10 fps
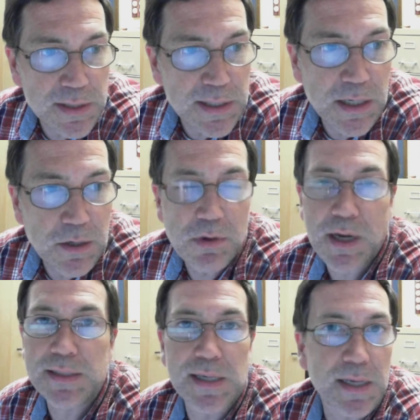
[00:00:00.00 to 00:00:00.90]
The CEO
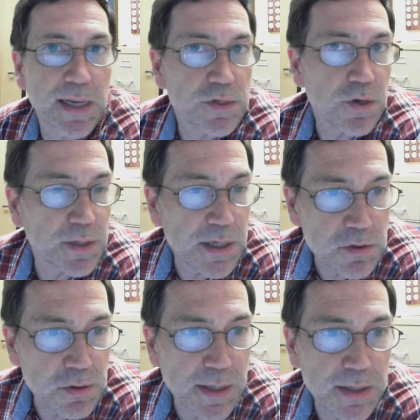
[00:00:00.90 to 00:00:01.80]
contacted HR
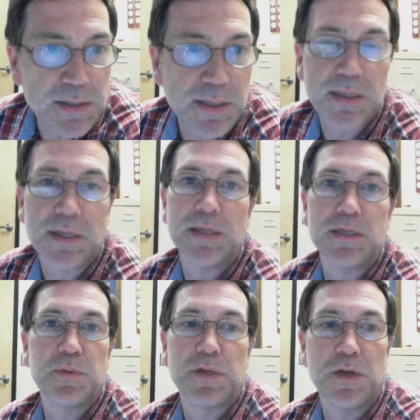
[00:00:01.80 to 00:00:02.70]
yesterday to say that
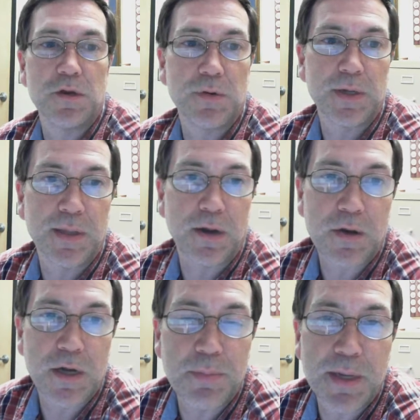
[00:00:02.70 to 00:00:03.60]
he's been hearing that
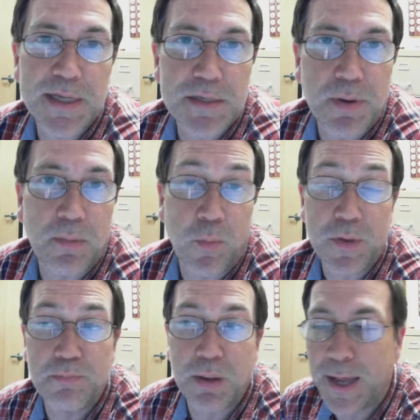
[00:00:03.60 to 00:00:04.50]
our company has a problem
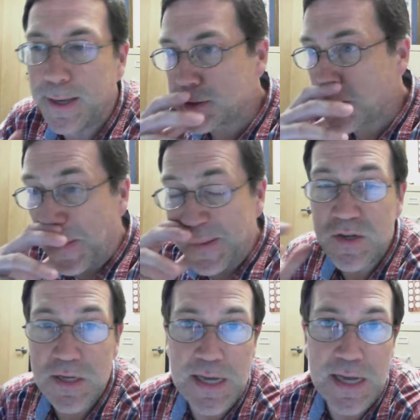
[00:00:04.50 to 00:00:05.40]
with blank. So the
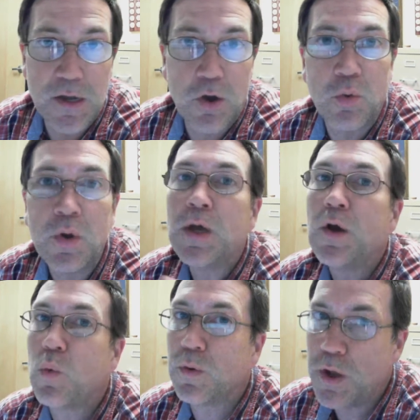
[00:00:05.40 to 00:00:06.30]
CEO
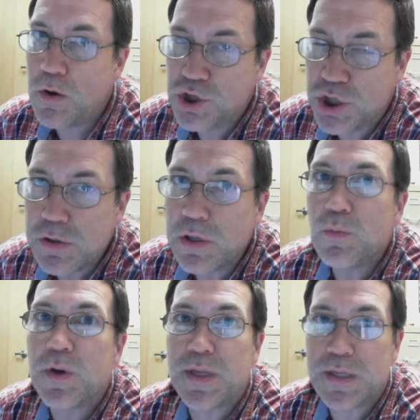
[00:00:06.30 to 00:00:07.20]
will know
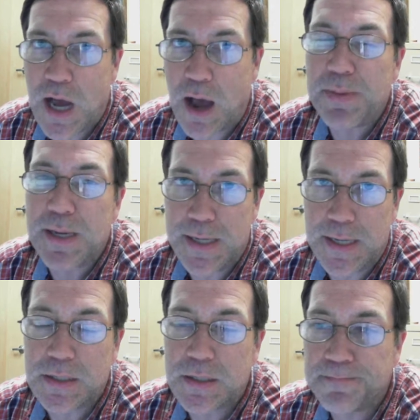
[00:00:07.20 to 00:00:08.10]
generally what the topic
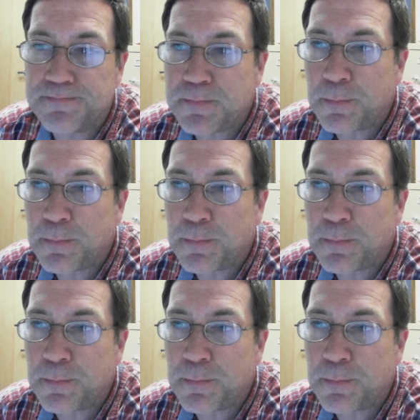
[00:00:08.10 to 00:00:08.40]
is.